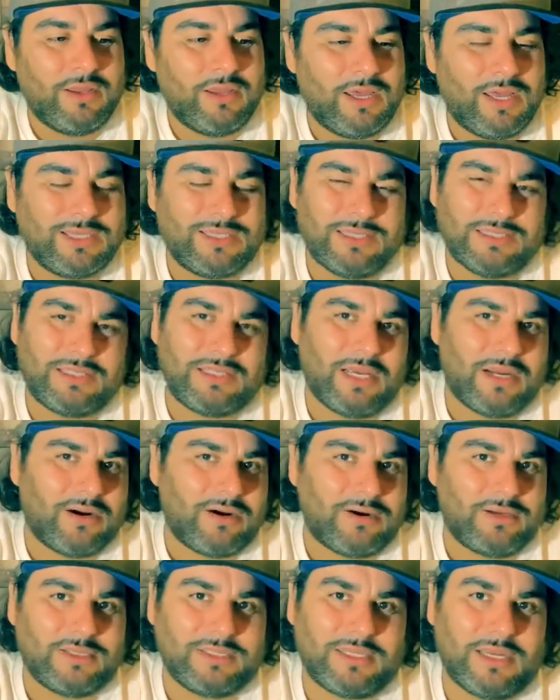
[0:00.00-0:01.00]
It's just
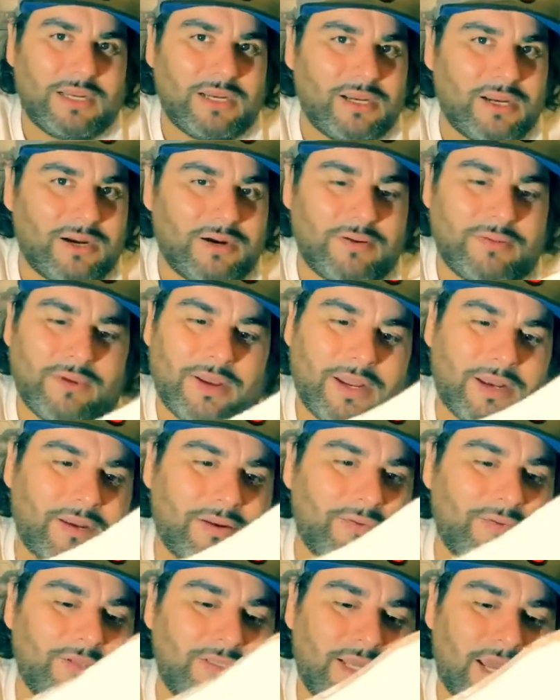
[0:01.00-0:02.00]
there, sitting there,
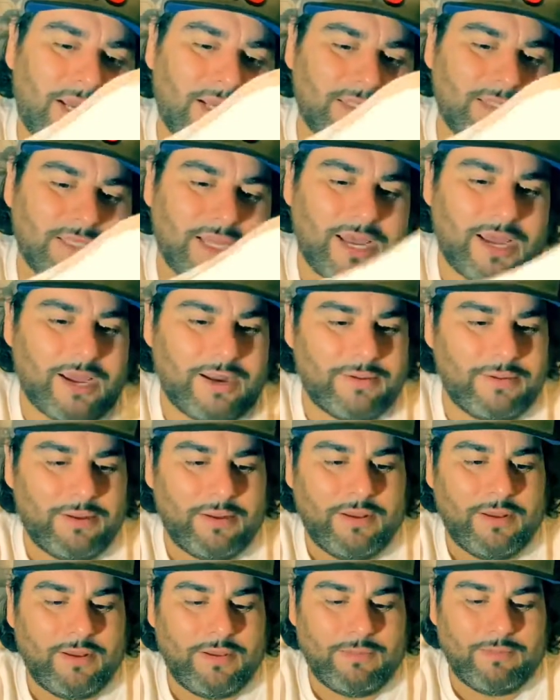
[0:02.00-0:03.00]
and it's kind of sad,
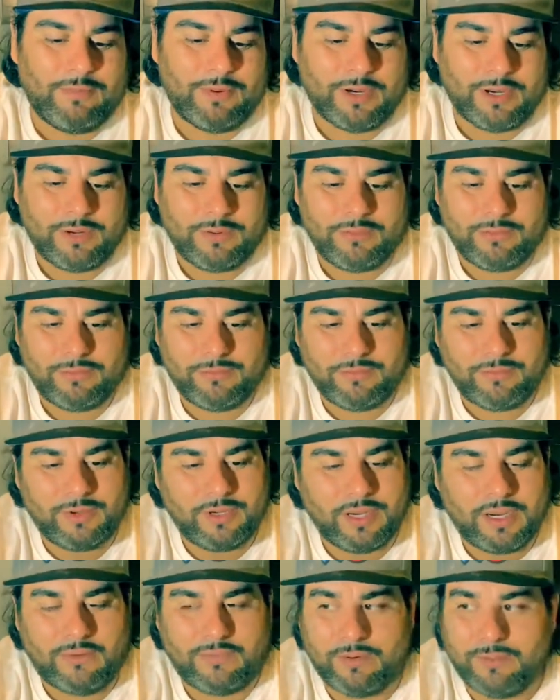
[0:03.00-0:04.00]
but
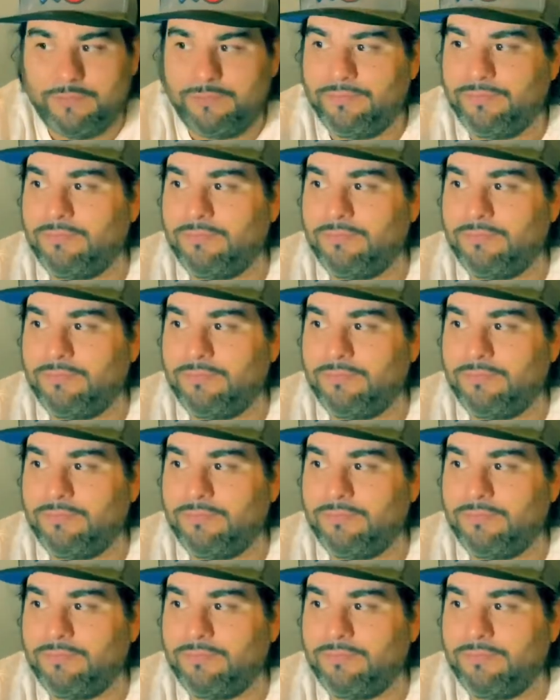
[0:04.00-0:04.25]
whatever.